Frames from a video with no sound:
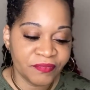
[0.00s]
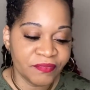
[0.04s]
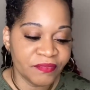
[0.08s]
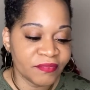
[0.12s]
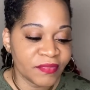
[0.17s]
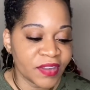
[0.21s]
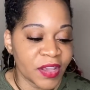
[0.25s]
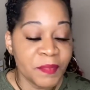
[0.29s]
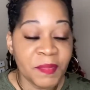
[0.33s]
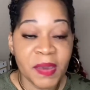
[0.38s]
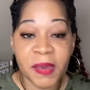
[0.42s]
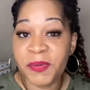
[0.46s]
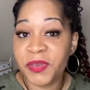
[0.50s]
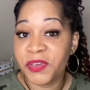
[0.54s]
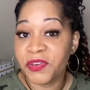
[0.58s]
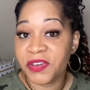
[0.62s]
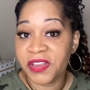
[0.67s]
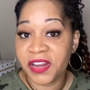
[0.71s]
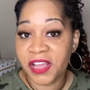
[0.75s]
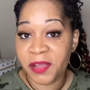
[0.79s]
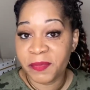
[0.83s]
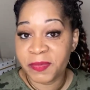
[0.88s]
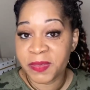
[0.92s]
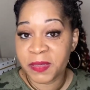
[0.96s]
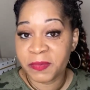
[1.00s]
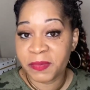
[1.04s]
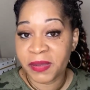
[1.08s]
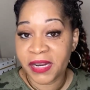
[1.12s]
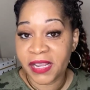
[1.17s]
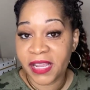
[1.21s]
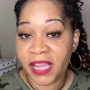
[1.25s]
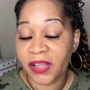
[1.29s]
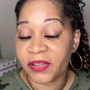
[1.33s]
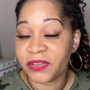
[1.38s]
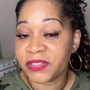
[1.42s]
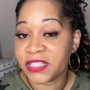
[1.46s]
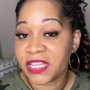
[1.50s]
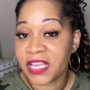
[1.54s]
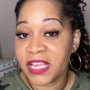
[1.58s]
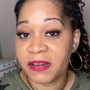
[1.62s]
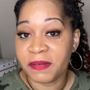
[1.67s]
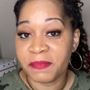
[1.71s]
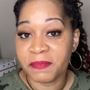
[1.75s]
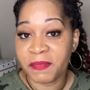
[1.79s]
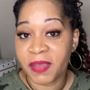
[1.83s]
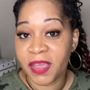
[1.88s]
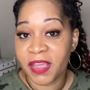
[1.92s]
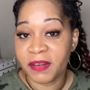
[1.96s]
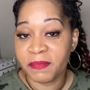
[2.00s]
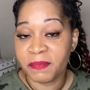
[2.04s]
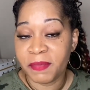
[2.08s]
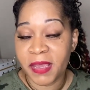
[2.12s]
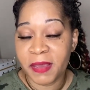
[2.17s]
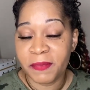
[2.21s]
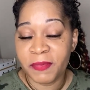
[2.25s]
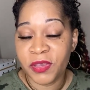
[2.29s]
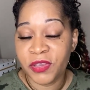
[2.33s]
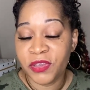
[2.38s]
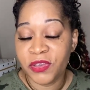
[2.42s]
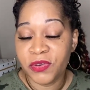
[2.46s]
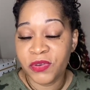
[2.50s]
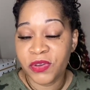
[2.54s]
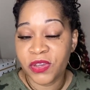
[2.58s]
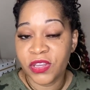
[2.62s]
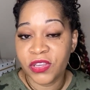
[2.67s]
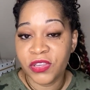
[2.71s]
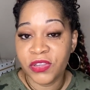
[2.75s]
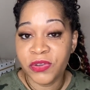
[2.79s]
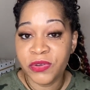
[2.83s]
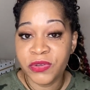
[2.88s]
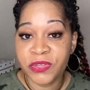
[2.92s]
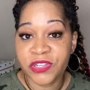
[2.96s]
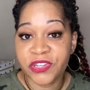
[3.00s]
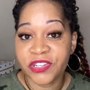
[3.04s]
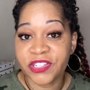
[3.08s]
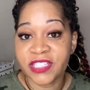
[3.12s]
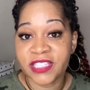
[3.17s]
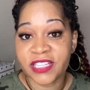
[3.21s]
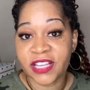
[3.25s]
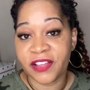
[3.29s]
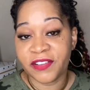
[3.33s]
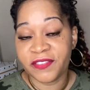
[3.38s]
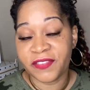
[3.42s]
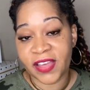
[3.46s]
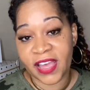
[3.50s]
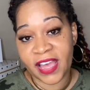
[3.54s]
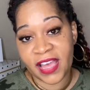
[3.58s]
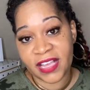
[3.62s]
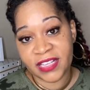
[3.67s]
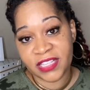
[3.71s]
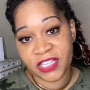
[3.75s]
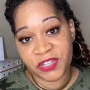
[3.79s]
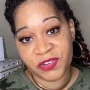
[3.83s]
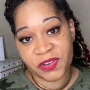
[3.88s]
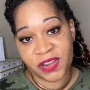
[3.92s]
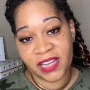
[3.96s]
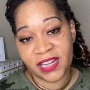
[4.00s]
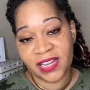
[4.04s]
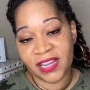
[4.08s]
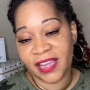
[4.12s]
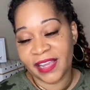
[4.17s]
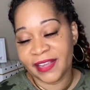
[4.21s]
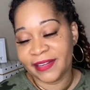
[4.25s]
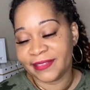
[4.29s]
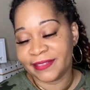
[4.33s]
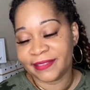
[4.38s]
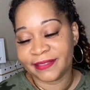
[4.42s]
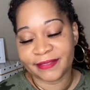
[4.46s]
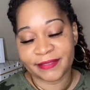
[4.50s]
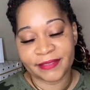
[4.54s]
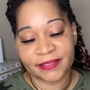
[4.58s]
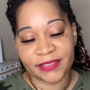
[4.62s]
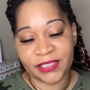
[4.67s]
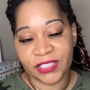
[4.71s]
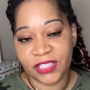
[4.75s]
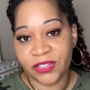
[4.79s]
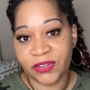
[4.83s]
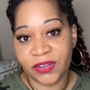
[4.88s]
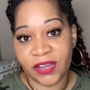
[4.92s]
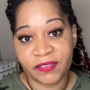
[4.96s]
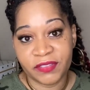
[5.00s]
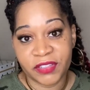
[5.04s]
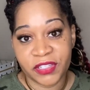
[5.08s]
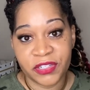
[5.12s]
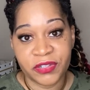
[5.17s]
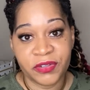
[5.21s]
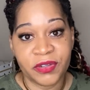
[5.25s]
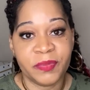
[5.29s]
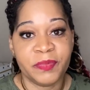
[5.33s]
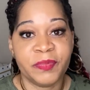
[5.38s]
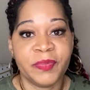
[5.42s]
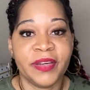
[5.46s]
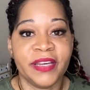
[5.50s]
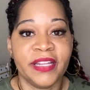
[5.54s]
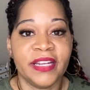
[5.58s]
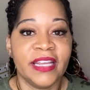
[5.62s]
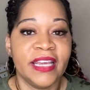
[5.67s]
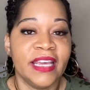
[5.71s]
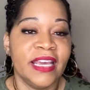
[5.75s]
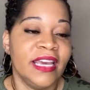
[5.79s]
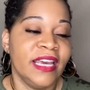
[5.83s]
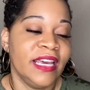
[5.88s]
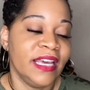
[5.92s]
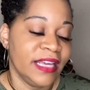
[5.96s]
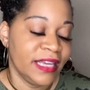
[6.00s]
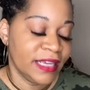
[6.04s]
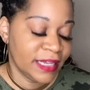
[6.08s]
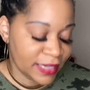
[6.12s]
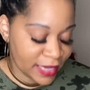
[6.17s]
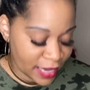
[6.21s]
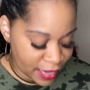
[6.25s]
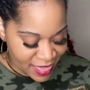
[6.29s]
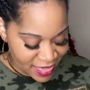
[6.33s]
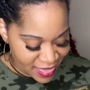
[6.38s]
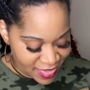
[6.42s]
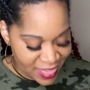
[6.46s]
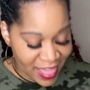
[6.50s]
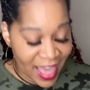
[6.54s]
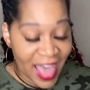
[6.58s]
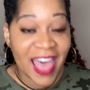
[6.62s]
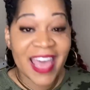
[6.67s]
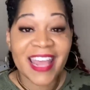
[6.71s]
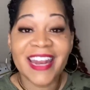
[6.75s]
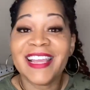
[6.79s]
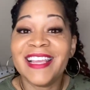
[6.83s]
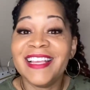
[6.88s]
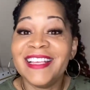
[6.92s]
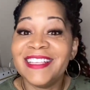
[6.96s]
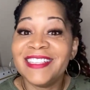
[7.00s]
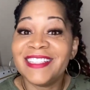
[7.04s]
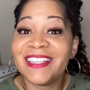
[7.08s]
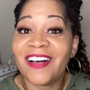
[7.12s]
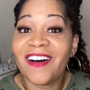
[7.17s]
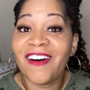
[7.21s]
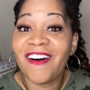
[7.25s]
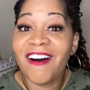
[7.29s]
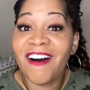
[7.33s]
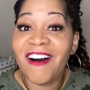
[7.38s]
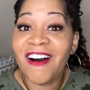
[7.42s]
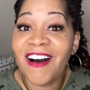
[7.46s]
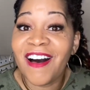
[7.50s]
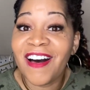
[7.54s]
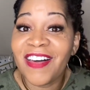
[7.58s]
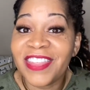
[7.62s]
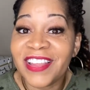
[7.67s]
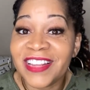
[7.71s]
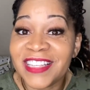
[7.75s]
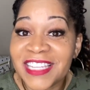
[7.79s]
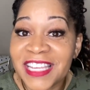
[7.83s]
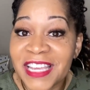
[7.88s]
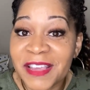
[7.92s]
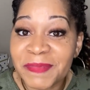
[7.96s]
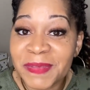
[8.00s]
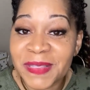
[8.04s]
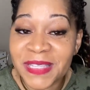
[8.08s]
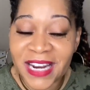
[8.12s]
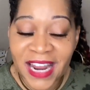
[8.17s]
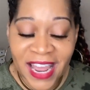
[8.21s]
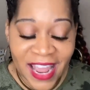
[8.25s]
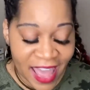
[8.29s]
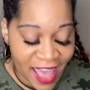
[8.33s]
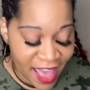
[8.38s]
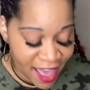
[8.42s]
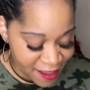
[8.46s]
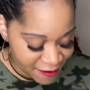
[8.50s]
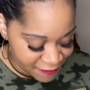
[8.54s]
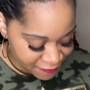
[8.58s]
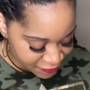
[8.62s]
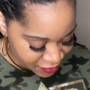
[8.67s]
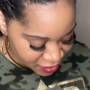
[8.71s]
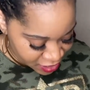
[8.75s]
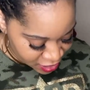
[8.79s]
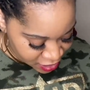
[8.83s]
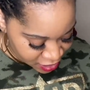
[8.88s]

maybe you can help somebody else and maybe you can use yourself as a trade line. You don't have to do it, but yeah, that is all the tips that I have for you.